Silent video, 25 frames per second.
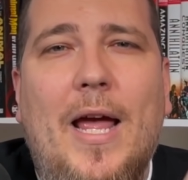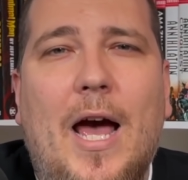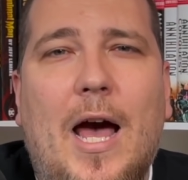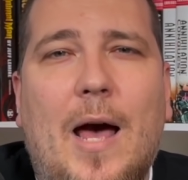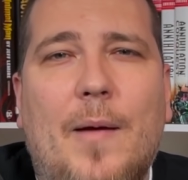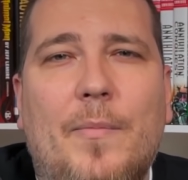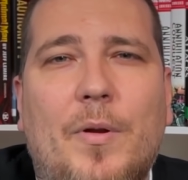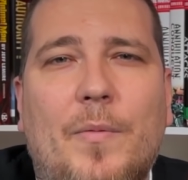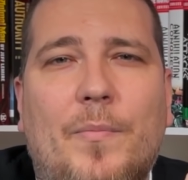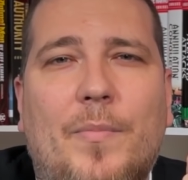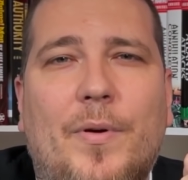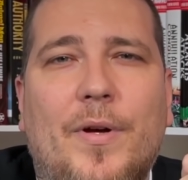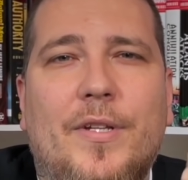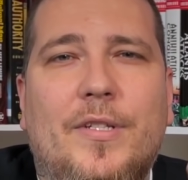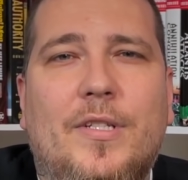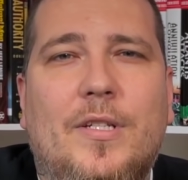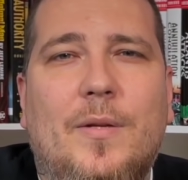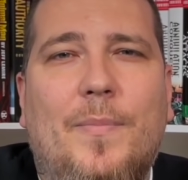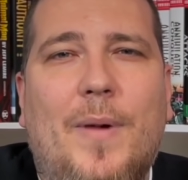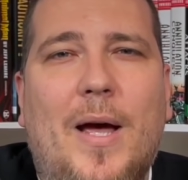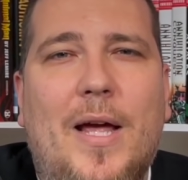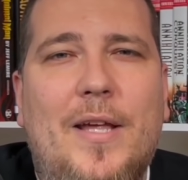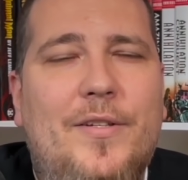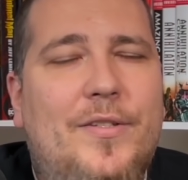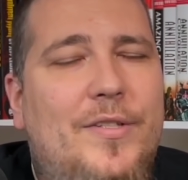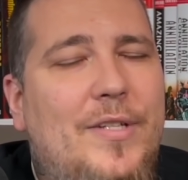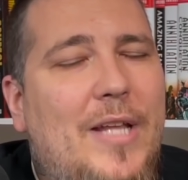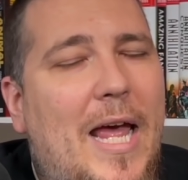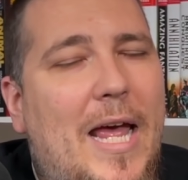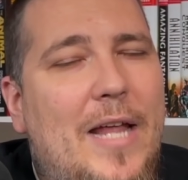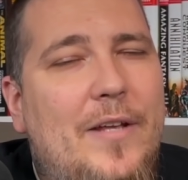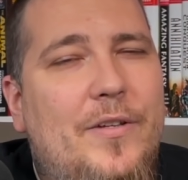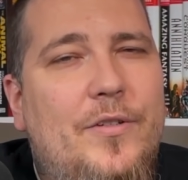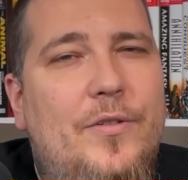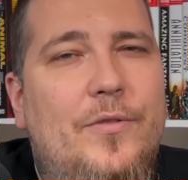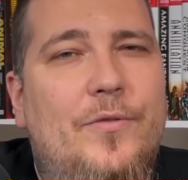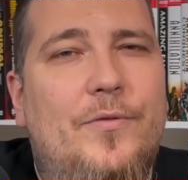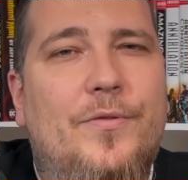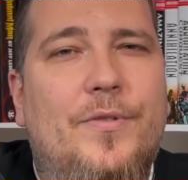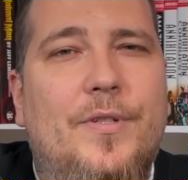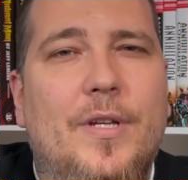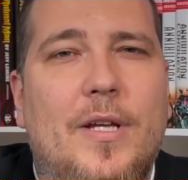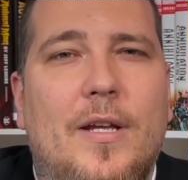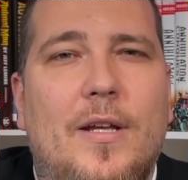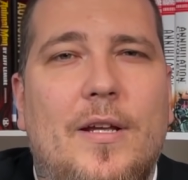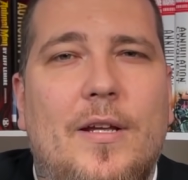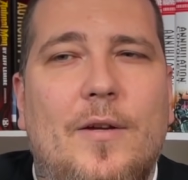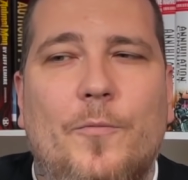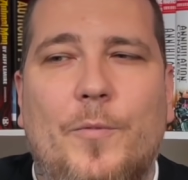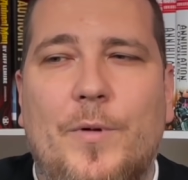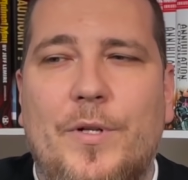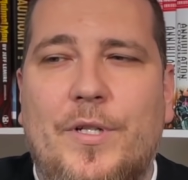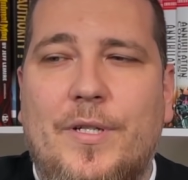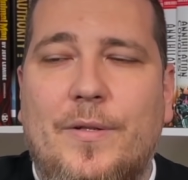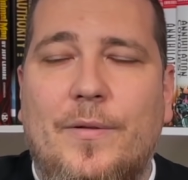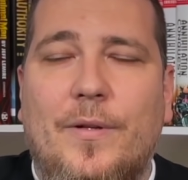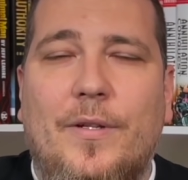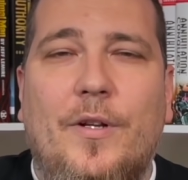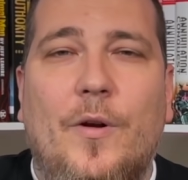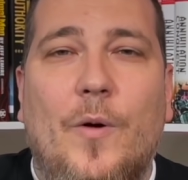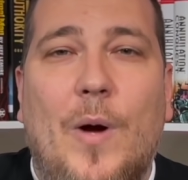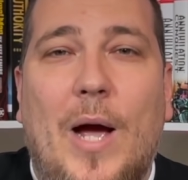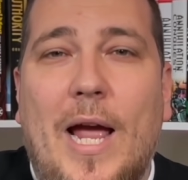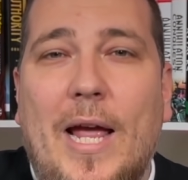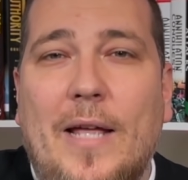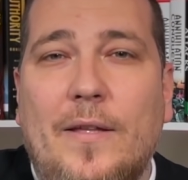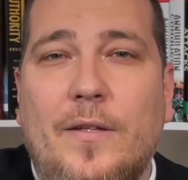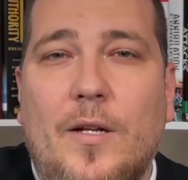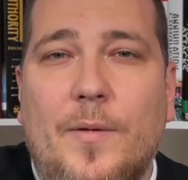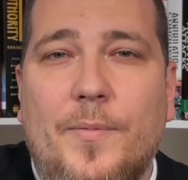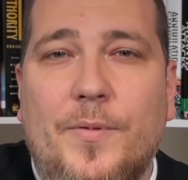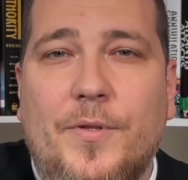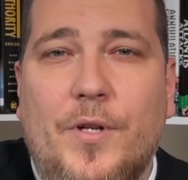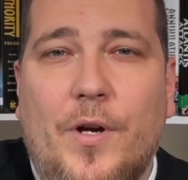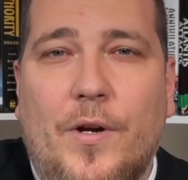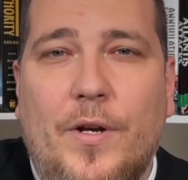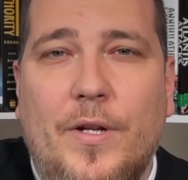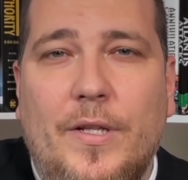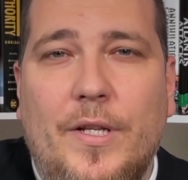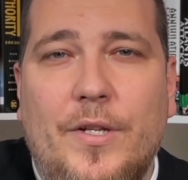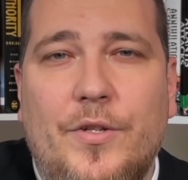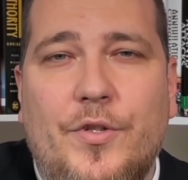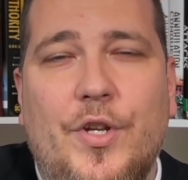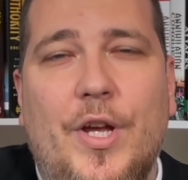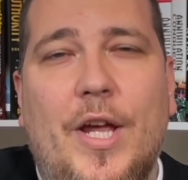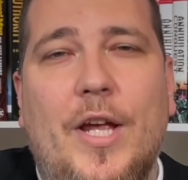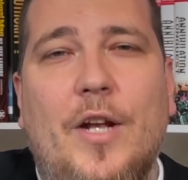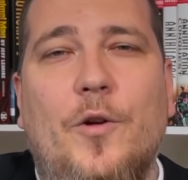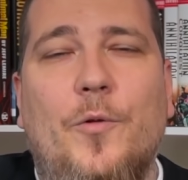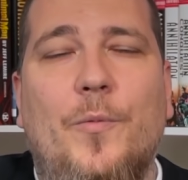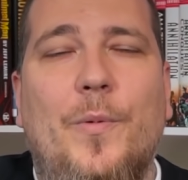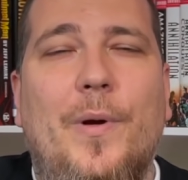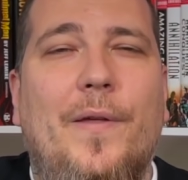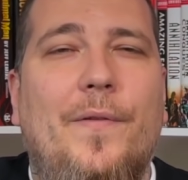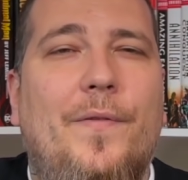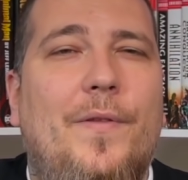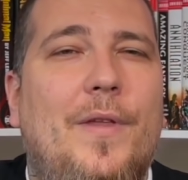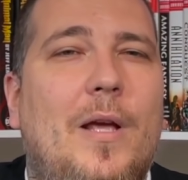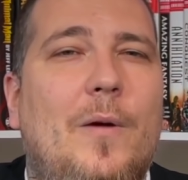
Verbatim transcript: omnibus, to buy statues, which, you know, I ended up starting the channel with.